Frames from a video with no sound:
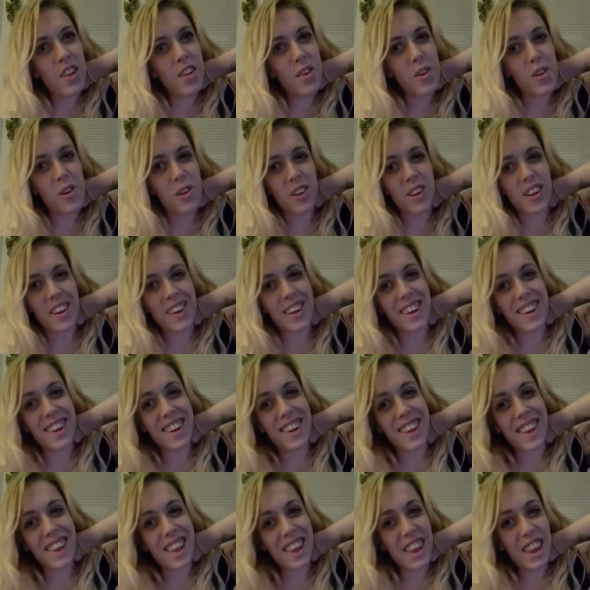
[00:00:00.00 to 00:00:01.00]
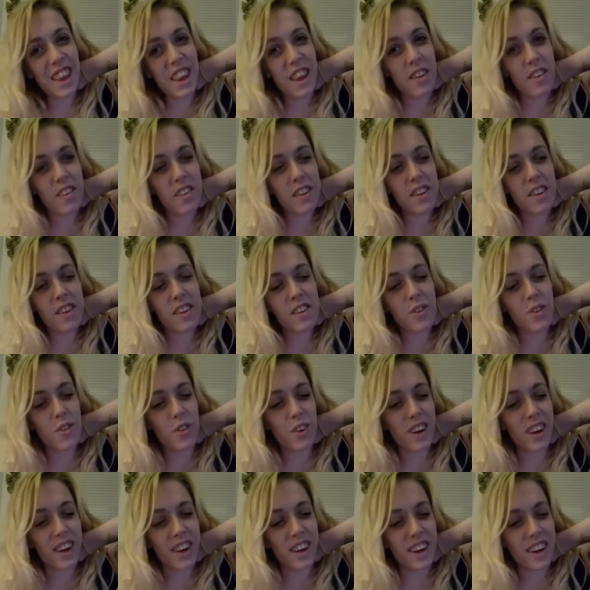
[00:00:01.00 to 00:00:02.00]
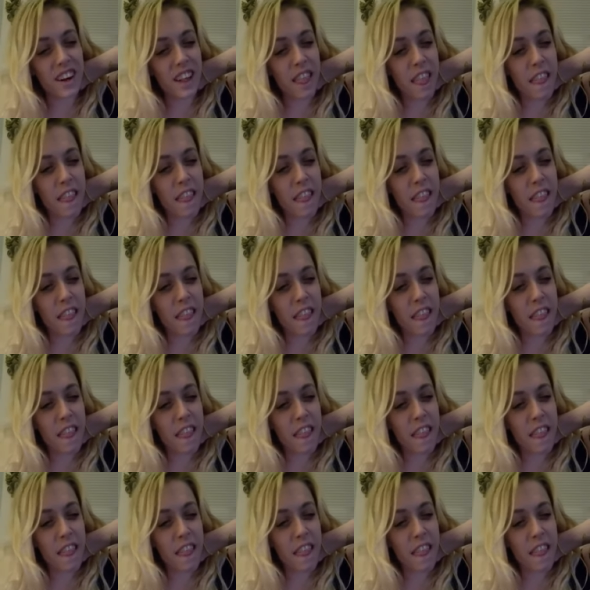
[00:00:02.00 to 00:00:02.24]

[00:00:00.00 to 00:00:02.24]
Hold on. What's the word?